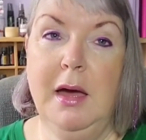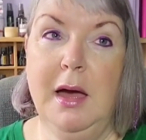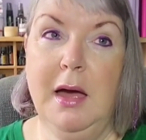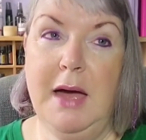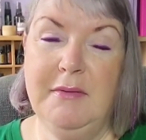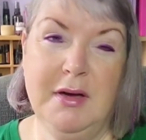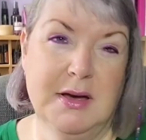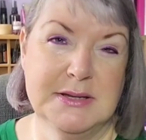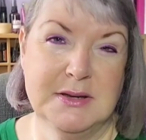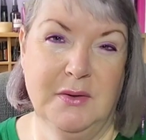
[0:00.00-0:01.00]
I haven't
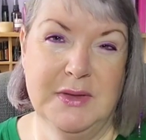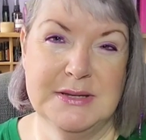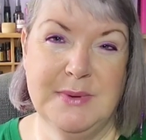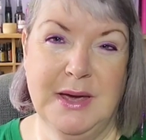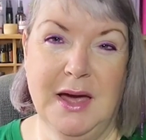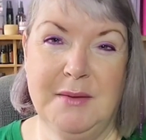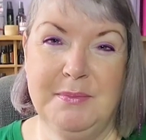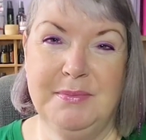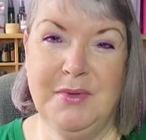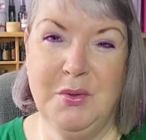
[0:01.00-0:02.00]
cast it on this week. I
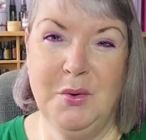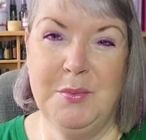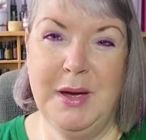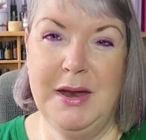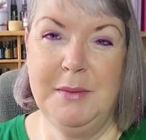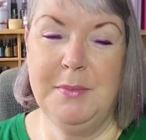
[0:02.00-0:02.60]
thought about it,